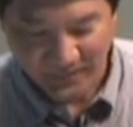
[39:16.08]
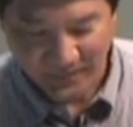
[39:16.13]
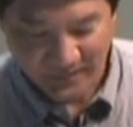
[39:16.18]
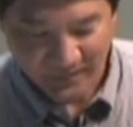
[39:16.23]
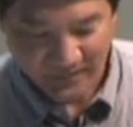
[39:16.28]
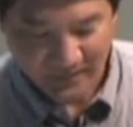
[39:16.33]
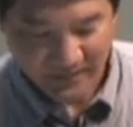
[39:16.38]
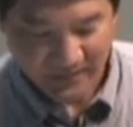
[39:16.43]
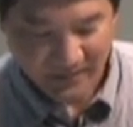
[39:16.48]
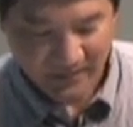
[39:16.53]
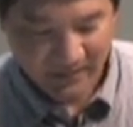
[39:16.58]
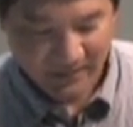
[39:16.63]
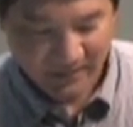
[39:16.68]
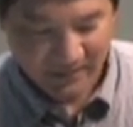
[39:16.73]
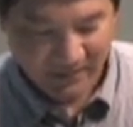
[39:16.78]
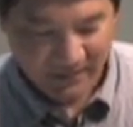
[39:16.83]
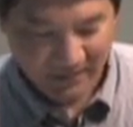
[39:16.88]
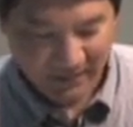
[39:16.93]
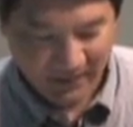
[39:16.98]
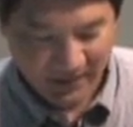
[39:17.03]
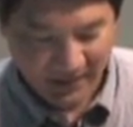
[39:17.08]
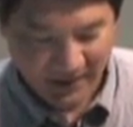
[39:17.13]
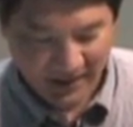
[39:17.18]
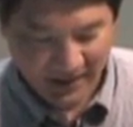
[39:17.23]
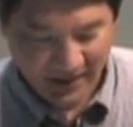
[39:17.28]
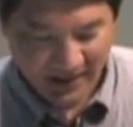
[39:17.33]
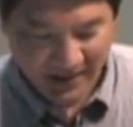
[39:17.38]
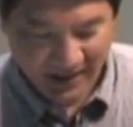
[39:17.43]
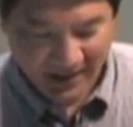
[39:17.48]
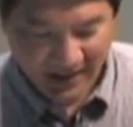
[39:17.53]

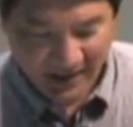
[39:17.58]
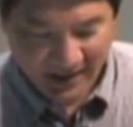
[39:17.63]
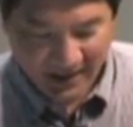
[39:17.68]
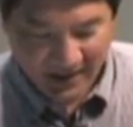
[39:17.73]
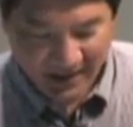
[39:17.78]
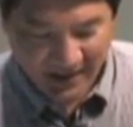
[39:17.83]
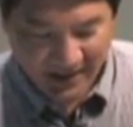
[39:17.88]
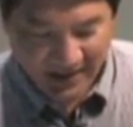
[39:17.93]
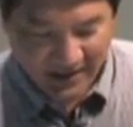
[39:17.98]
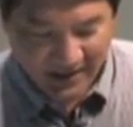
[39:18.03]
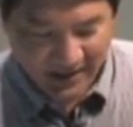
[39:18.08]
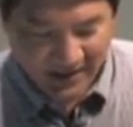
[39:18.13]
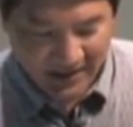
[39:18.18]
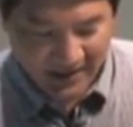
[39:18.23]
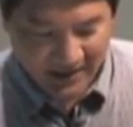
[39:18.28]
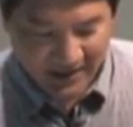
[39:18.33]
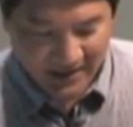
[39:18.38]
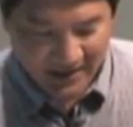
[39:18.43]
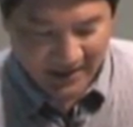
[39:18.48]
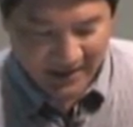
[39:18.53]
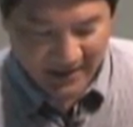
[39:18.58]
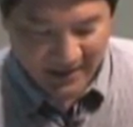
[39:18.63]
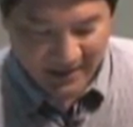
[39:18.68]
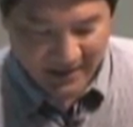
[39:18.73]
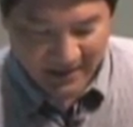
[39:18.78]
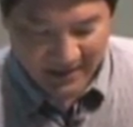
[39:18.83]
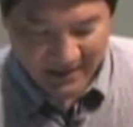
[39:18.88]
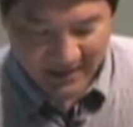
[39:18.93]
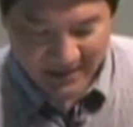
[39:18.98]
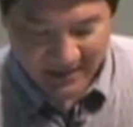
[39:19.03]

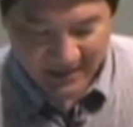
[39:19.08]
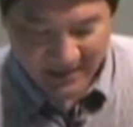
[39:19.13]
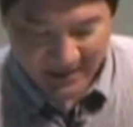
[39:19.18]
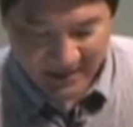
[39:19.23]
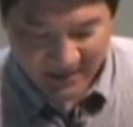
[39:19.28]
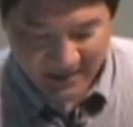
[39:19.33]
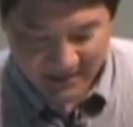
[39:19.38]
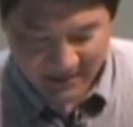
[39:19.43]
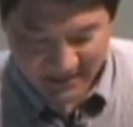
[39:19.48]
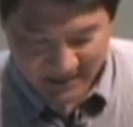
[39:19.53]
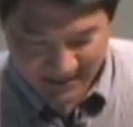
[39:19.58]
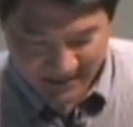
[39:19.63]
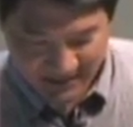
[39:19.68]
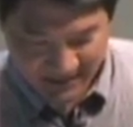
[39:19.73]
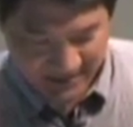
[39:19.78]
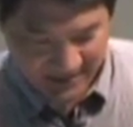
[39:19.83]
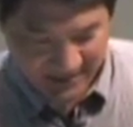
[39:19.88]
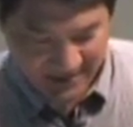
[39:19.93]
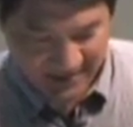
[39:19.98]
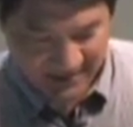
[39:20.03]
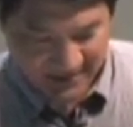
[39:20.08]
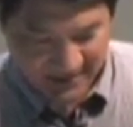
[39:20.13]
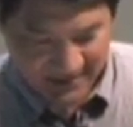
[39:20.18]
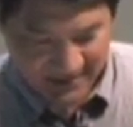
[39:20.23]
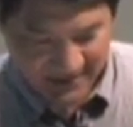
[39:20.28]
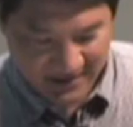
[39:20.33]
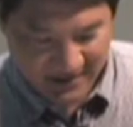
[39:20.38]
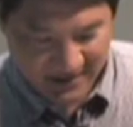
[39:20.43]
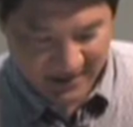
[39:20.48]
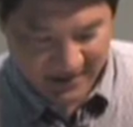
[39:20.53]

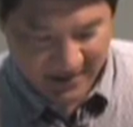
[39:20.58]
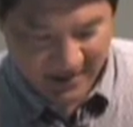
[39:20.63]
Nobody speaks.